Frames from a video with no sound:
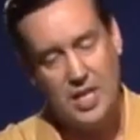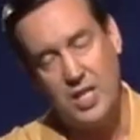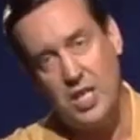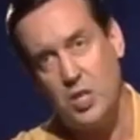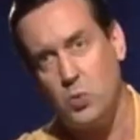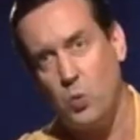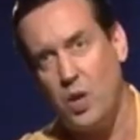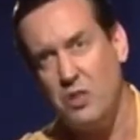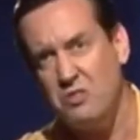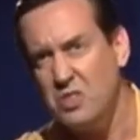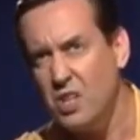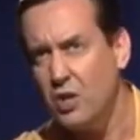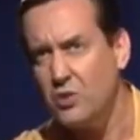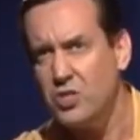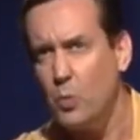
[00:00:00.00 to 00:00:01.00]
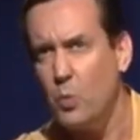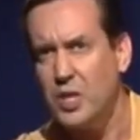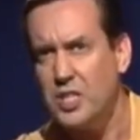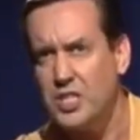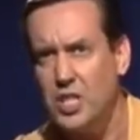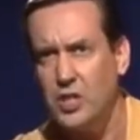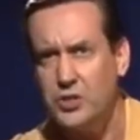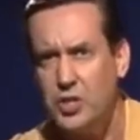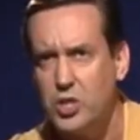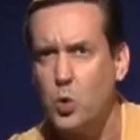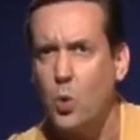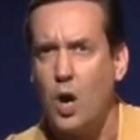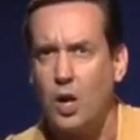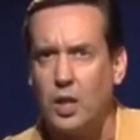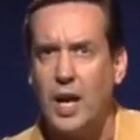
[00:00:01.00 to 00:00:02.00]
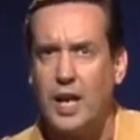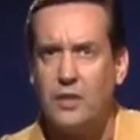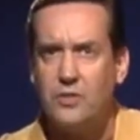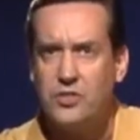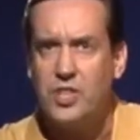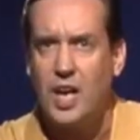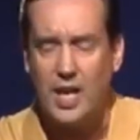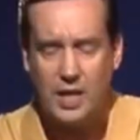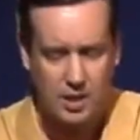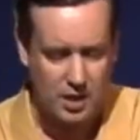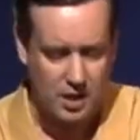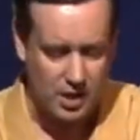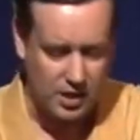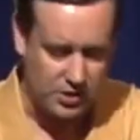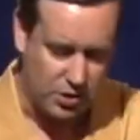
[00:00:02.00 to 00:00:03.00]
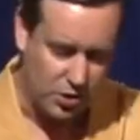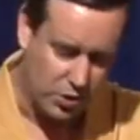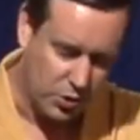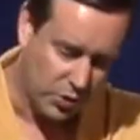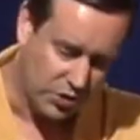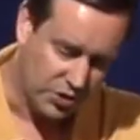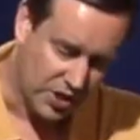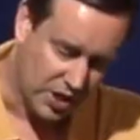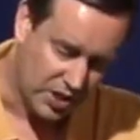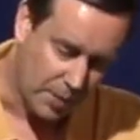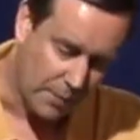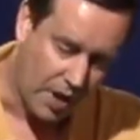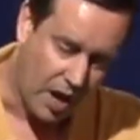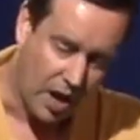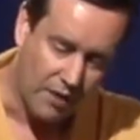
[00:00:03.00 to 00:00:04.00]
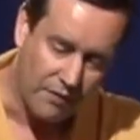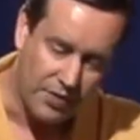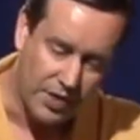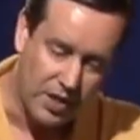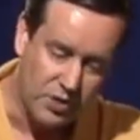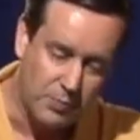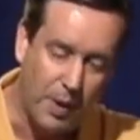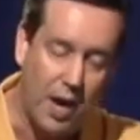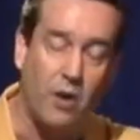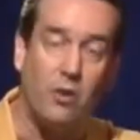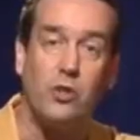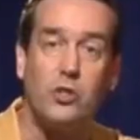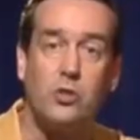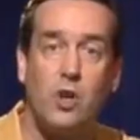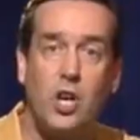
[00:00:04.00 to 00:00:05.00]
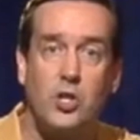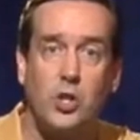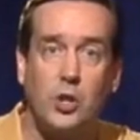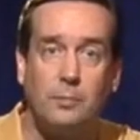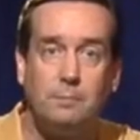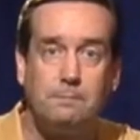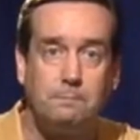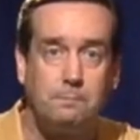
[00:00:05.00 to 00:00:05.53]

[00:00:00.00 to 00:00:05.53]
This one, somewhat tilted to our line of sight so that you can see some of the spiral structure.